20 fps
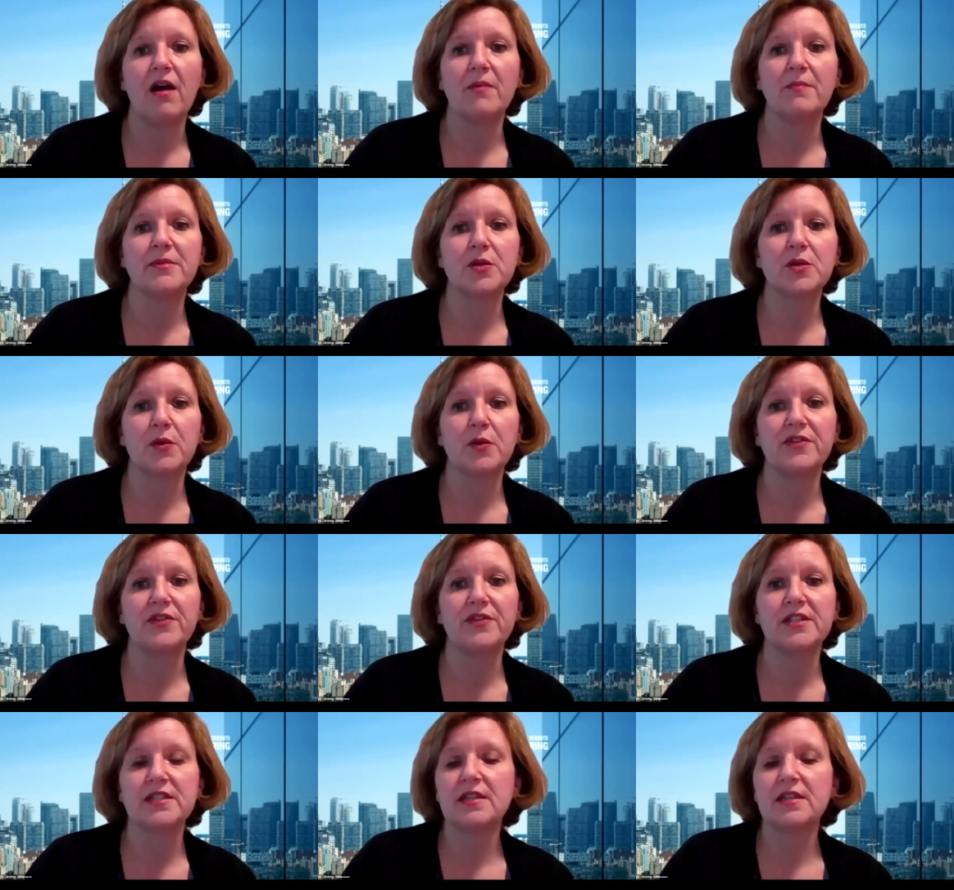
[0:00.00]
So if
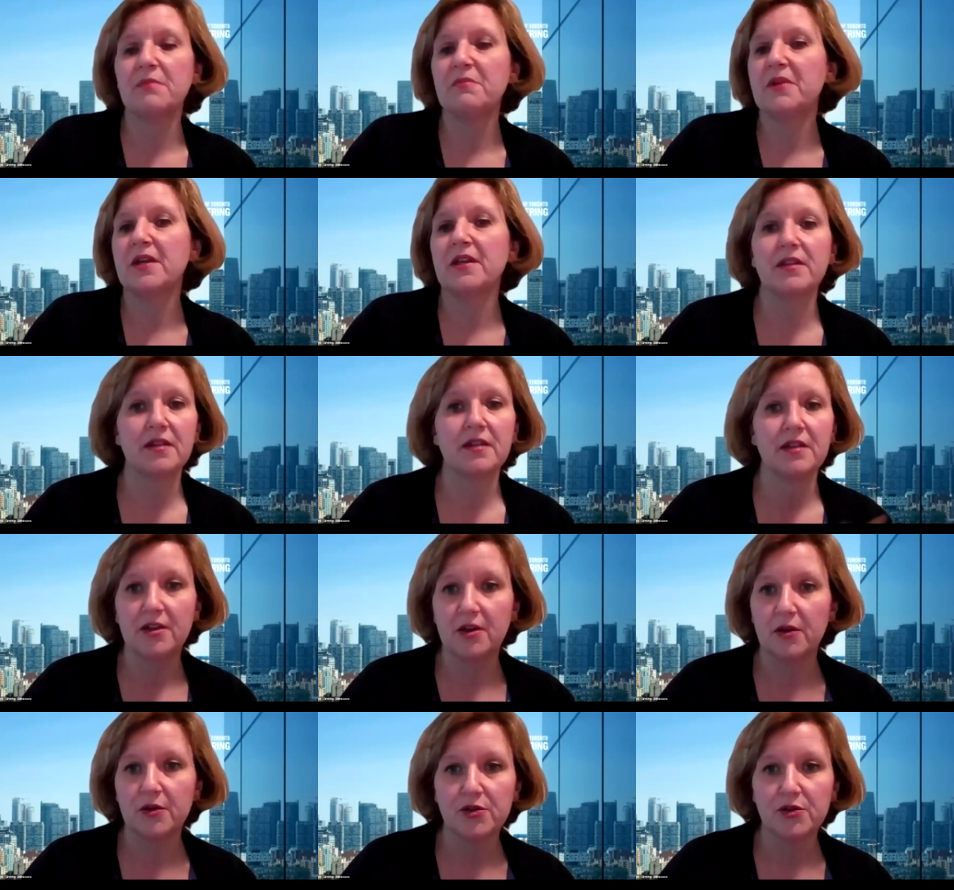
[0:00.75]
it's something that
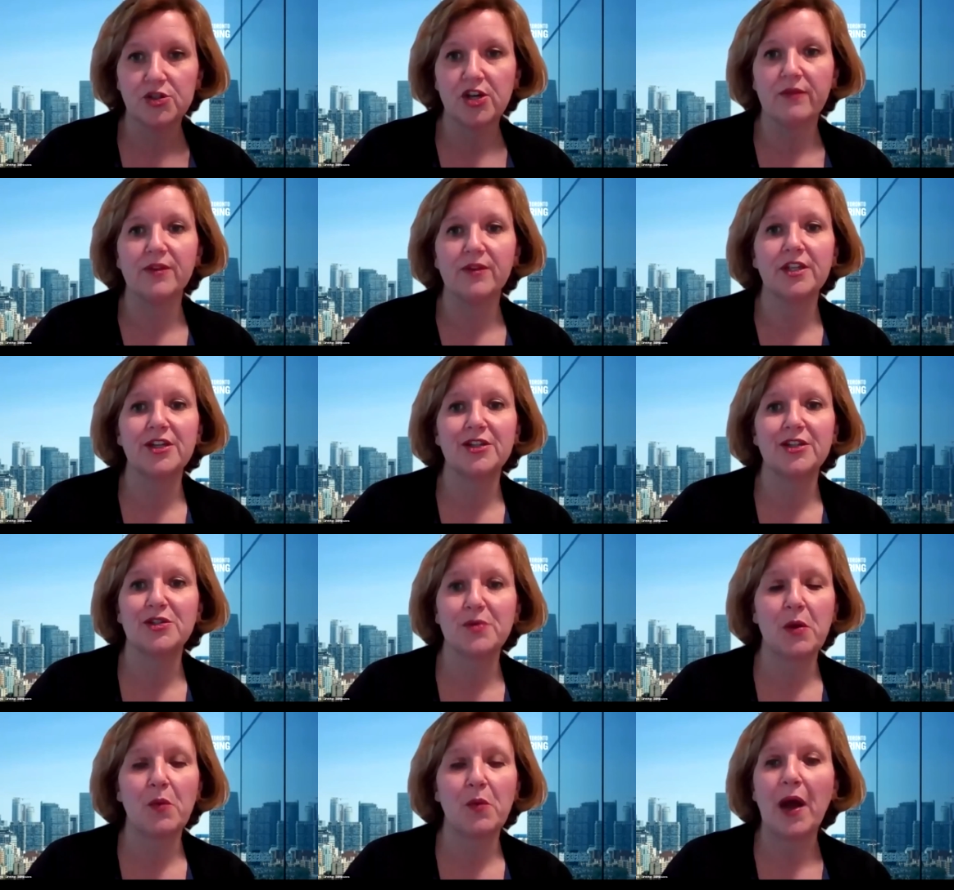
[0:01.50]
you're generally
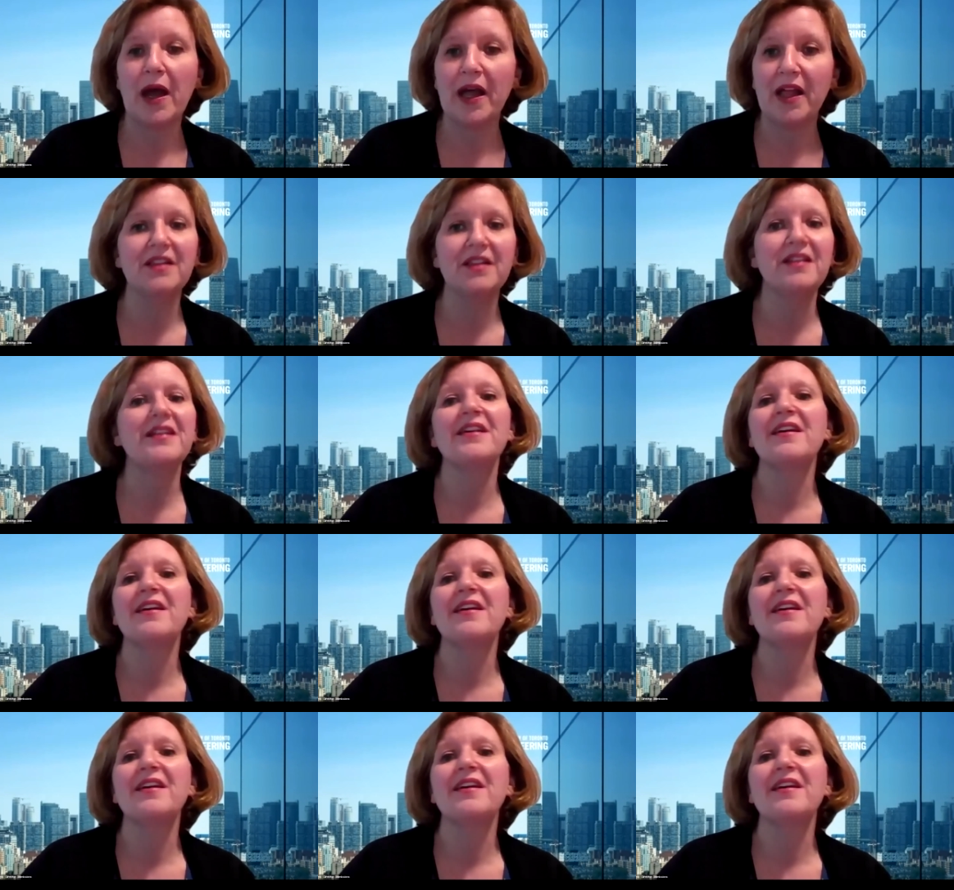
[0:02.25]
doing well,